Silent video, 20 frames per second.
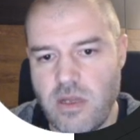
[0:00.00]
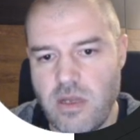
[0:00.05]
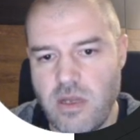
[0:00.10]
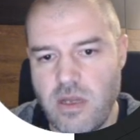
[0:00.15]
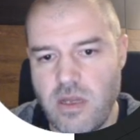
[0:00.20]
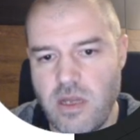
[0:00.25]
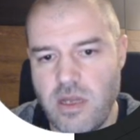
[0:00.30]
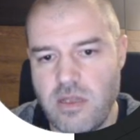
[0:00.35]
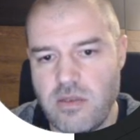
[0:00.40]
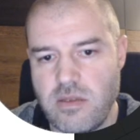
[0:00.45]

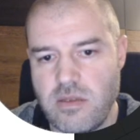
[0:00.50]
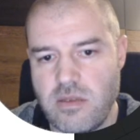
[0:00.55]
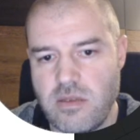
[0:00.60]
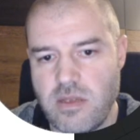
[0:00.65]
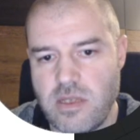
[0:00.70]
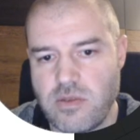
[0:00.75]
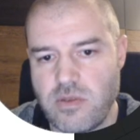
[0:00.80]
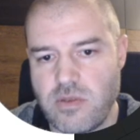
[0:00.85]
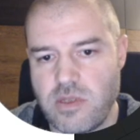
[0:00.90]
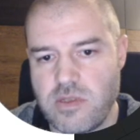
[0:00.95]
And
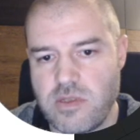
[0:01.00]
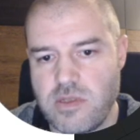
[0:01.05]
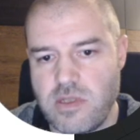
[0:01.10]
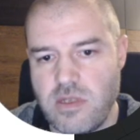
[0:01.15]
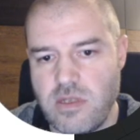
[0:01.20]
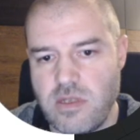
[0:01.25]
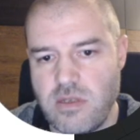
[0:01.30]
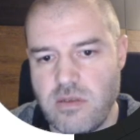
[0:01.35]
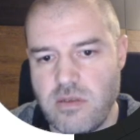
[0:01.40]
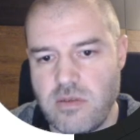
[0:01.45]
as you can
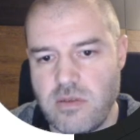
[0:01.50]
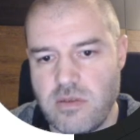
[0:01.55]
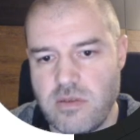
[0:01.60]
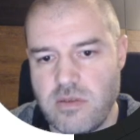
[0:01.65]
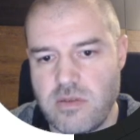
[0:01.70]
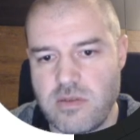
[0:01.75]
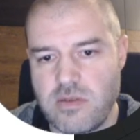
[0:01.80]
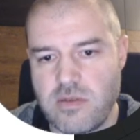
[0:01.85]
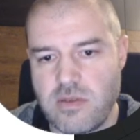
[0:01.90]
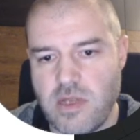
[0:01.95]
see,
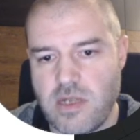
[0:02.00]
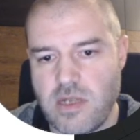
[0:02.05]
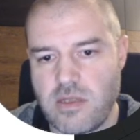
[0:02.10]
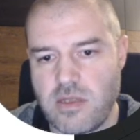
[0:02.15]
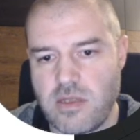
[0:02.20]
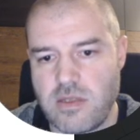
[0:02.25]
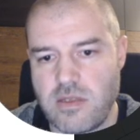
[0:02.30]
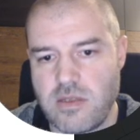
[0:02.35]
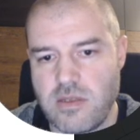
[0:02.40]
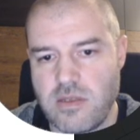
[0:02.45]

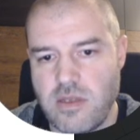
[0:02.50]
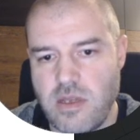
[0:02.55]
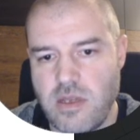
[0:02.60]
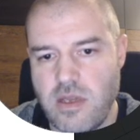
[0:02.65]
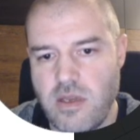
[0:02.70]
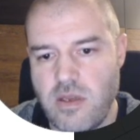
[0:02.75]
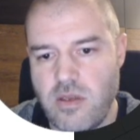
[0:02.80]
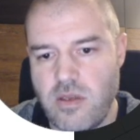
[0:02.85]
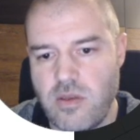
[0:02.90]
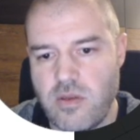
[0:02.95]
started.
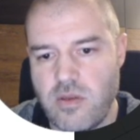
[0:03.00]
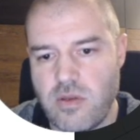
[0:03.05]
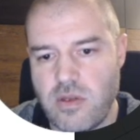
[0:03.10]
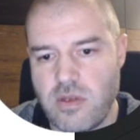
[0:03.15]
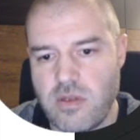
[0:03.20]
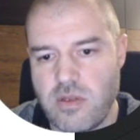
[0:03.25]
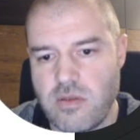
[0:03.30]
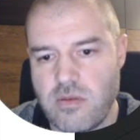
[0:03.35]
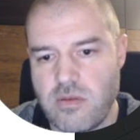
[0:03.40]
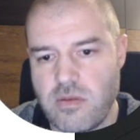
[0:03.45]
You
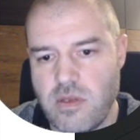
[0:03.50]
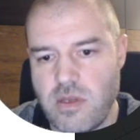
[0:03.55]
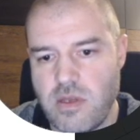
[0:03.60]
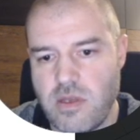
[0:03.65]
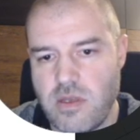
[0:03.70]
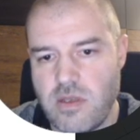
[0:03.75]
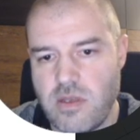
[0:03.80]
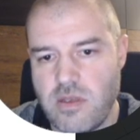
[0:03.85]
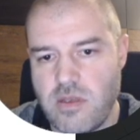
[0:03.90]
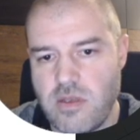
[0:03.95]
can
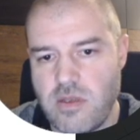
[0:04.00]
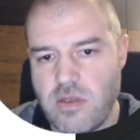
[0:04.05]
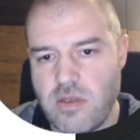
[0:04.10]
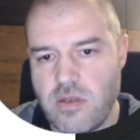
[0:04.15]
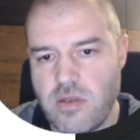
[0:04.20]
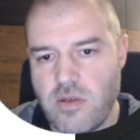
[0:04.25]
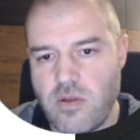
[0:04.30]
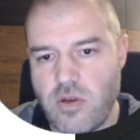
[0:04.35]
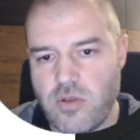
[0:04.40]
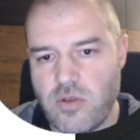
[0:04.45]

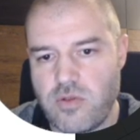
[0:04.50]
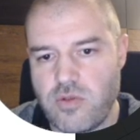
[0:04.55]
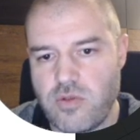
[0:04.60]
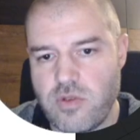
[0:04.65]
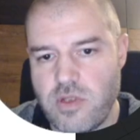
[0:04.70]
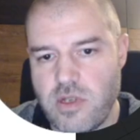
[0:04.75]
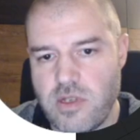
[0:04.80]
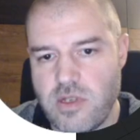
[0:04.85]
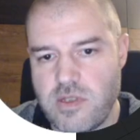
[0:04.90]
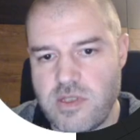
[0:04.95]
go to
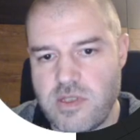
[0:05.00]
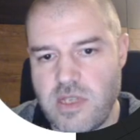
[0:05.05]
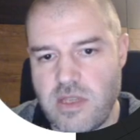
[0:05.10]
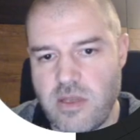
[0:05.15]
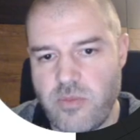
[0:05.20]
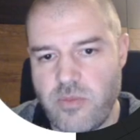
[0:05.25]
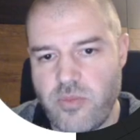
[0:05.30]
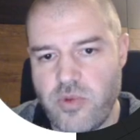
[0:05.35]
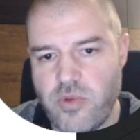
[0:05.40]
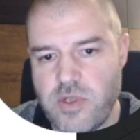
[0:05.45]
the
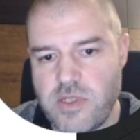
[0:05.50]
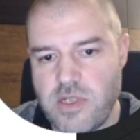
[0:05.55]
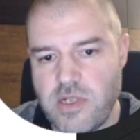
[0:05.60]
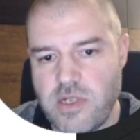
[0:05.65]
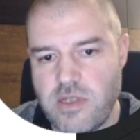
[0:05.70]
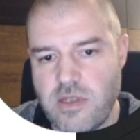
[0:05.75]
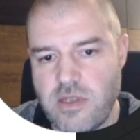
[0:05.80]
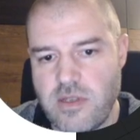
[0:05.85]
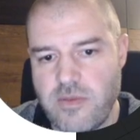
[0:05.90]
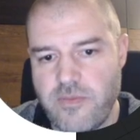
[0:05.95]
setup
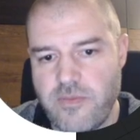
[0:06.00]
wizard